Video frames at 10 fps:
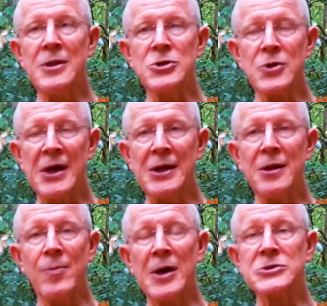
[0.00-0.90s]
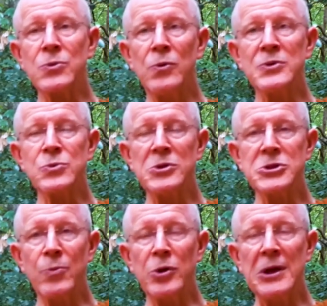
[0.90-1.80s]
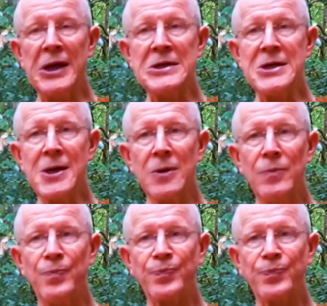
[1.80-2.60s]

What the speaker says: the training, the monk's rules which the Buddha laid down.